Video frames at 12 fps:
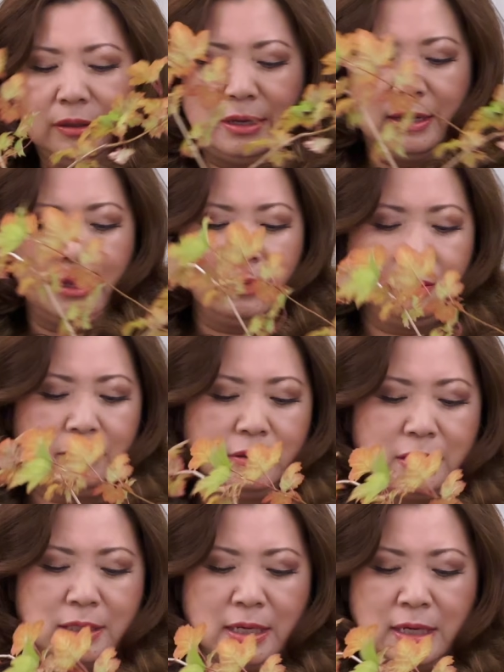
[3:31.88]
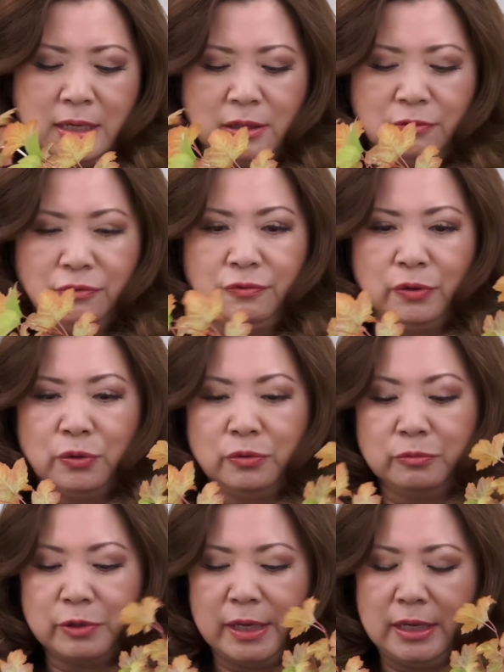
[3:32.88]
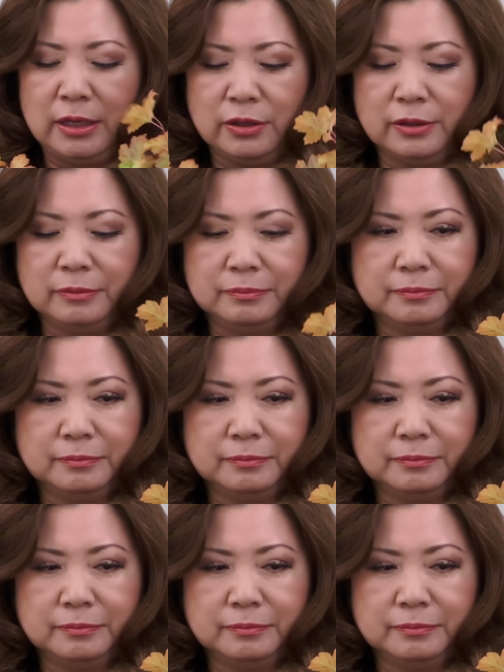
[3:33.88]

And then set it in the foam right here.